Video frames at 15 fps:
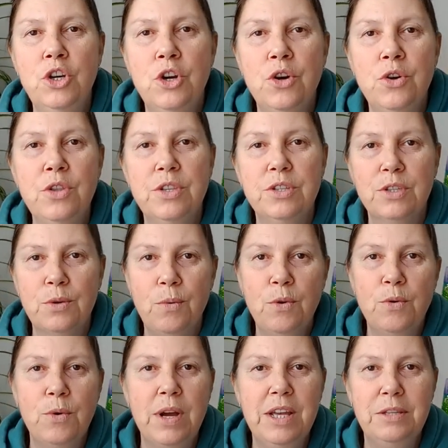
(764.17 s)
you know, the
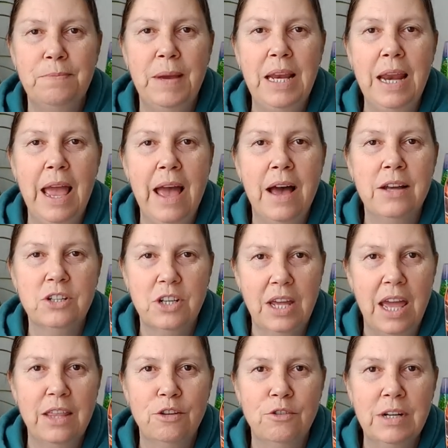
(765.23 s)
squirrel has been out
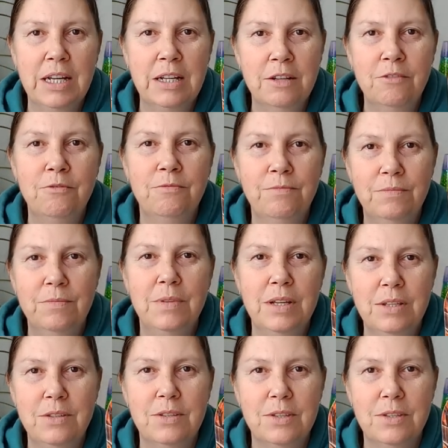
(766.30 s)
gathering
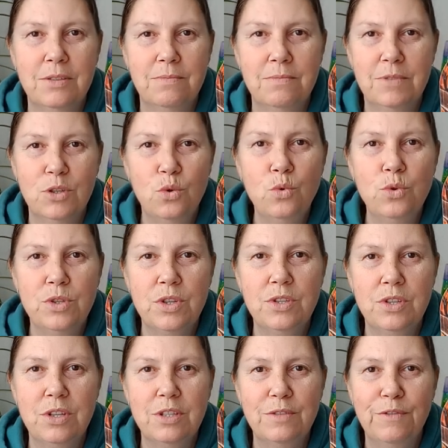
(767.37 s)
its
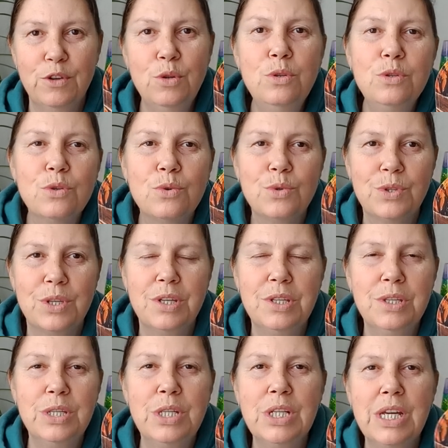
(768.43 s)
sources, its food
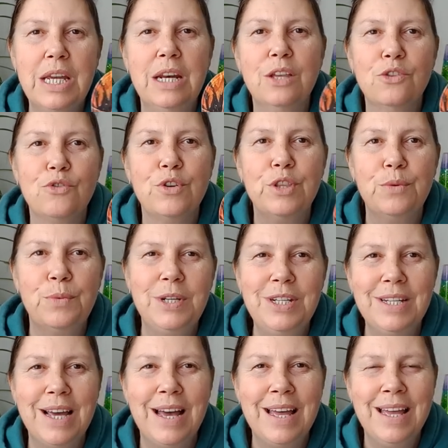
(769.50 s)
sources, to get it through the
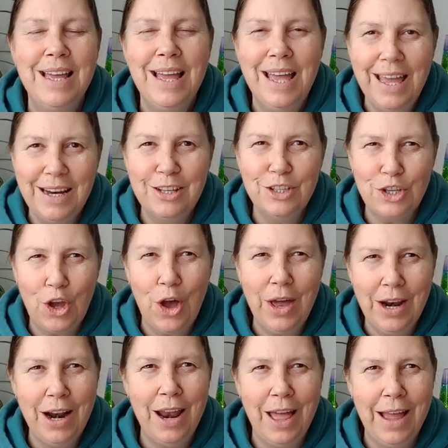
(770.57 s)
winter. And it's
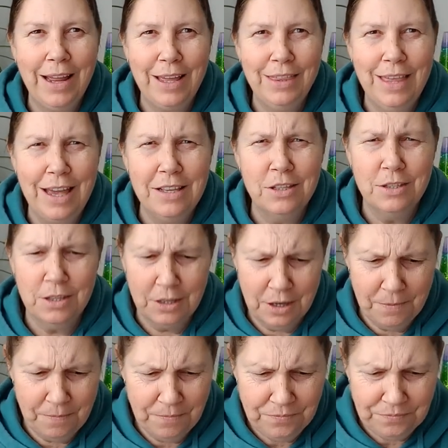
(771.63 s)
kind of like, that's
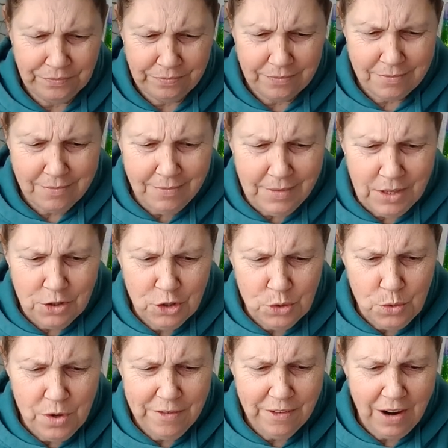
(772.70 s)

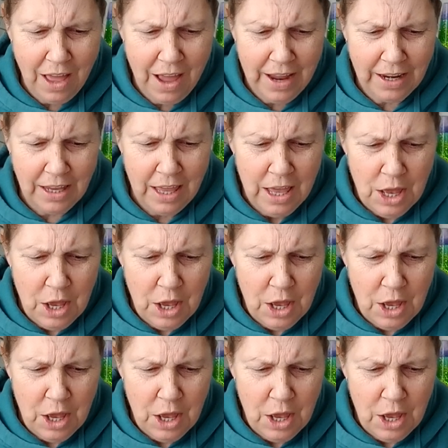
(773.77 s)
sort of like,